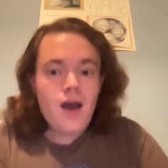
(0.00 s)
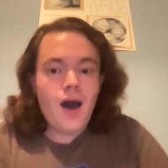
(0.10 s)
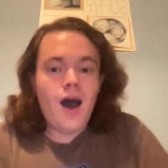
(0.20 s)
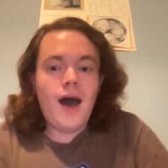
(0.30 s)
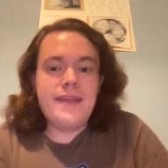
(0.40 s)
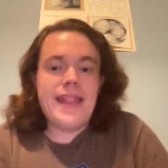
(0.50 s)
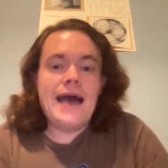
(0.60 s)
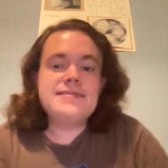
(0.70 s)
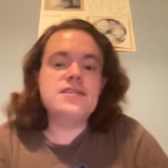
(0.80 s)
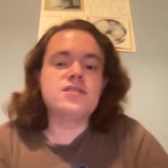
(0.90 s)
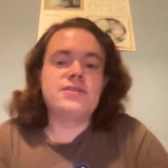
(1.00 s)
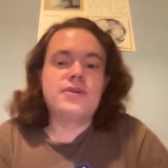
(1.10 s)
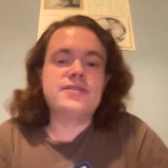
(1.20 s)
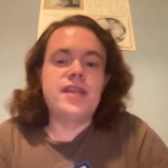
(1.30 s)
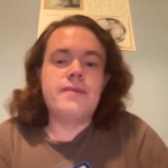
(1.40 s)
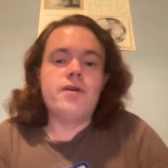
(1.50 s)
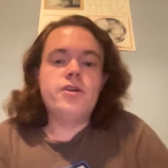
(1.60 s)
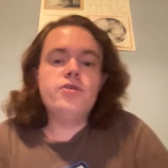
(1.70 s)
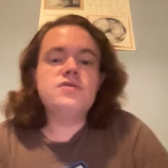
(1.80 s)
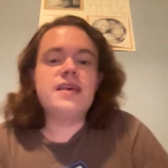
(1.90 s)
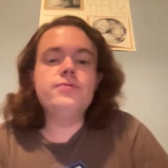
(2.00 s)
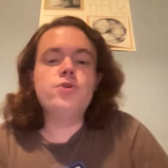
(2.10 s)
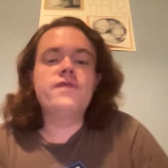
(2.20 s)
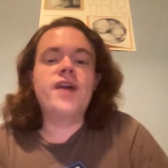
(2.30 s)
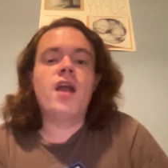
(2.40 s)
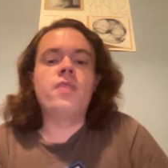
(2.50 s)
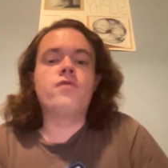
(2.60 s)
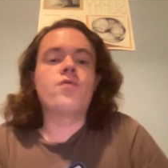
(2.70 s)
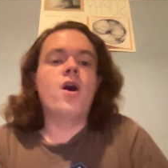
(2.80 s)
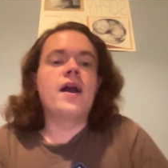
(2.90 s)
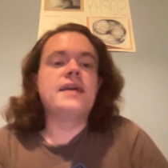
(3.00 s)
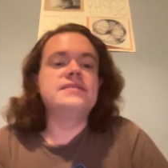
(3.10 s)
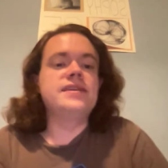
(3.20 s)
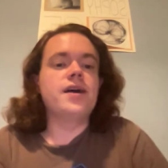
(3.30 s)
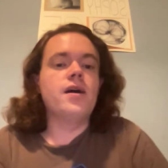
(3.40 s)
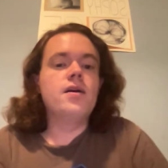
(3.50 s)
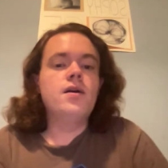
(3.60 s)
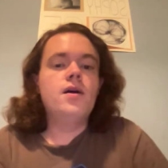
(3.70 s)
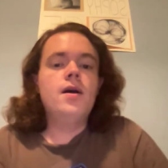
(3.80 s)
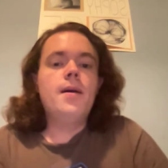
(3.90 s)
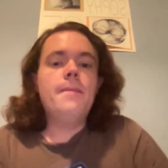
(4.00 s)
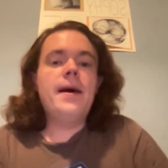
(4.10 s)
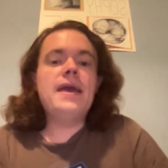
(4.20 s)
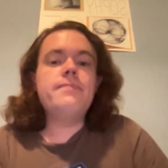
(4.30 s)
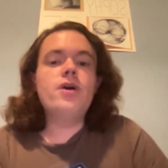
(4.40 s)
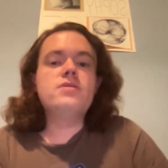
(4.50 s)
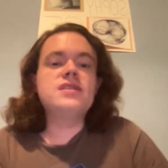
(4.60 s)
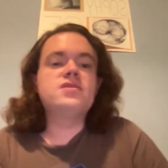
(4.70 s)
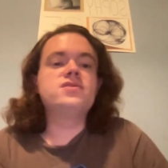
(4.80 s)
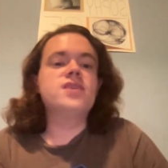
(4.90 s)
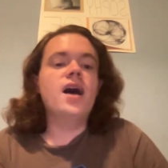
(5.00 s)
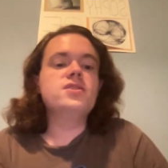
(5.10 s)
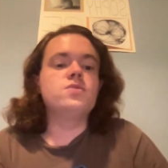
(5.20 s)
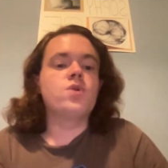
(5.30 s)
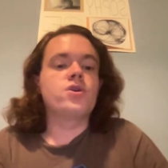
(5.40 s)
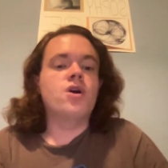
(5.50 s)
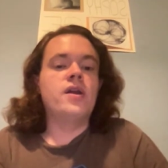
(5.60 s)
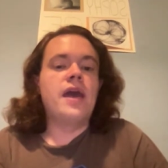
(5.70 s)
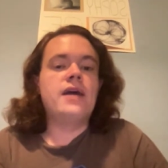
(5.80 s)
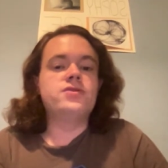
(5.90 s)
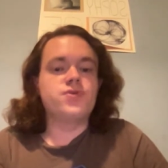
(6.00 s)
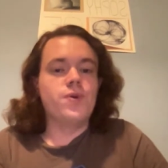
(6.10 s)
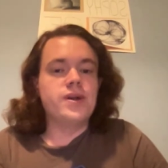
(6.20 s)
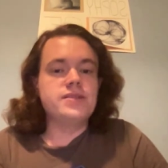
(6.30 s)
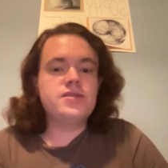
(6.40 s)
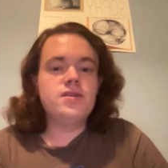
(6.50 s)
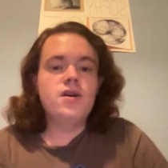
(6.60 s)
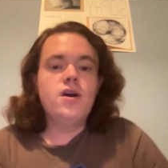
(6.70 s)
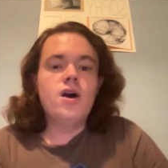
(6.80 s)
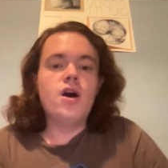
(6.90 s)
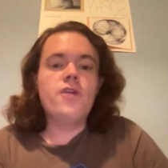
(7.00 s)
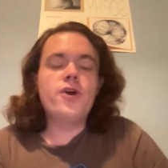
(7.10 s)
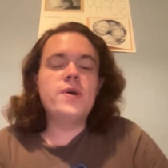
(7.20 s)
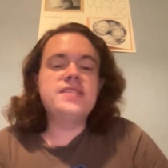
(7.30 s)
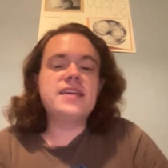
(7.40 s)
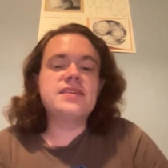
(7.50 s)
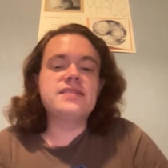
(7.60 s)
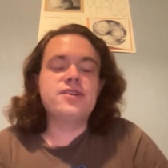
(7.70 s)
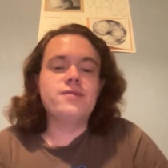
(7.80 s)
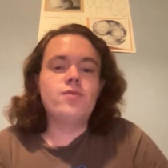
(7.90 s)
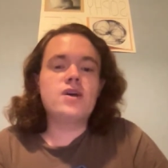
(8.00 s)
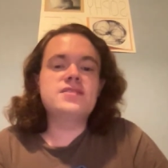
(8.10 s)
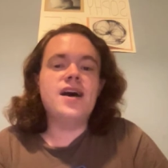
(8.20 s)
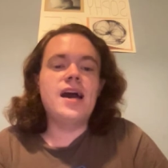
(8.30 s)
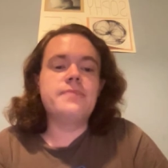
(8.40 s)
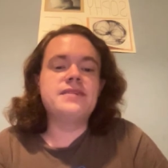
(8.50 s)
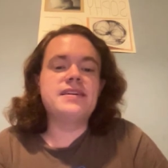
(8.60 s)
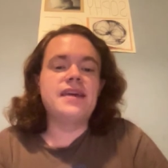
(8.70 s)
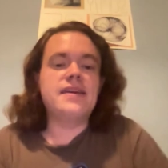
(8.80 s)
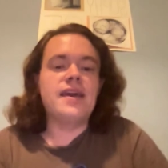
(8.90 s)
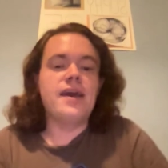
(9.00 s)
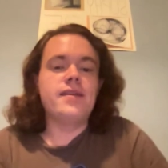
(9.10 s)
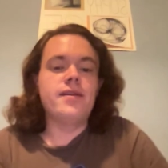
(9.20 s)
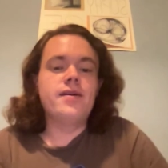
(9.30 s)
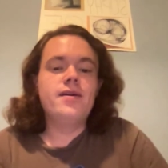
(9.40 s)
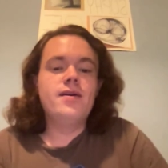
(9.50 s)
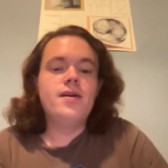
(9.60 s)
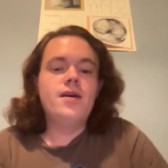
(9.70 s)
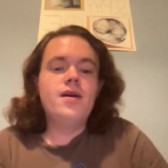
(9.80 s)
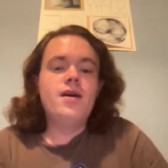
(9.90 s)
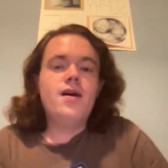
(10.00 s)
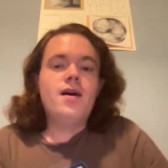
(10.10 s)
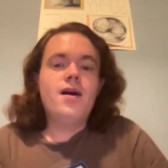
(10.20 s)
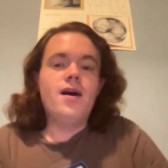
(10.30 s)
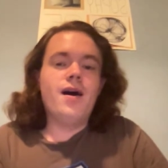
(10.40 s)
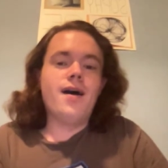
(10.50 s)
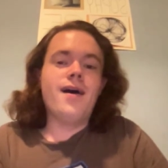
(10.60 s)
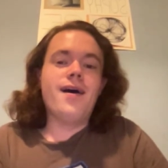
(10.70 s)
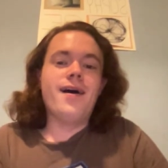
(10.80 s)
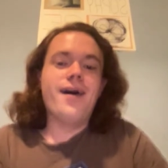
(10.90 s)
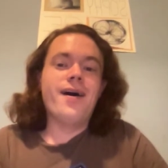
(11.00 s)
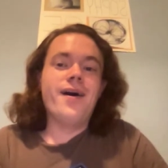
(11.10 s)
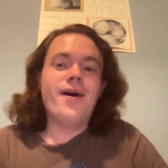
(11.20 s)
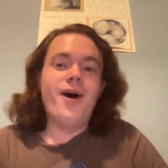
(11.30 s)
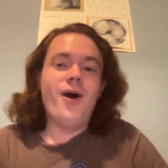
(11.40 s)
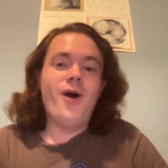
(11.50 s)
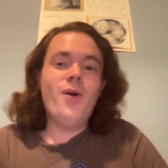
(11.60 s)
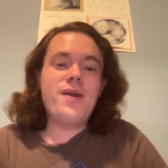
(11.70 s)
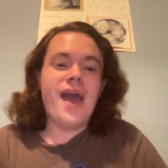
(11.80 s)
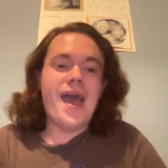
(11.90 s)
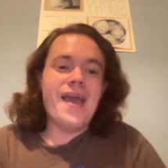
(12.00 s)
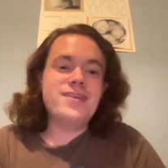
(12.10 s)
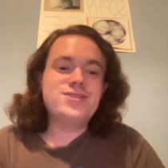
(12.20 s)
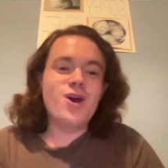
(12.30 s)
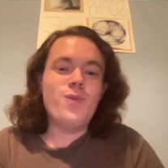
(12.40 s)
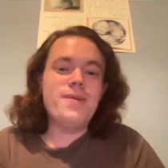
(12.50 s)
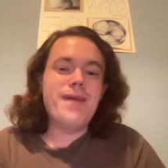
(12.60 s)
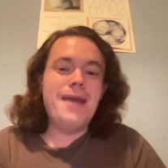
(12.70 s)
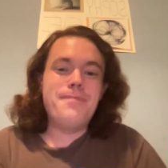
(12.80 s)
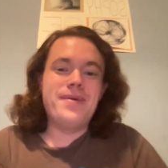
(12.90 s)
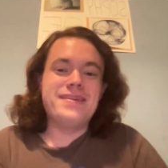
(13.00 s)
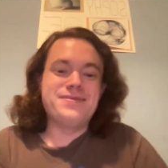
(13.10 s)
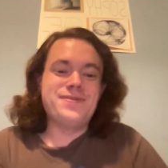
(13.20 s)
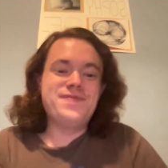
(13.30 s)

Nasseh just looks at him. You seem to have gotten the wrong idea. My hypnosis does work on androids, although it takes a little more time to kick in. Okay, so we might be a little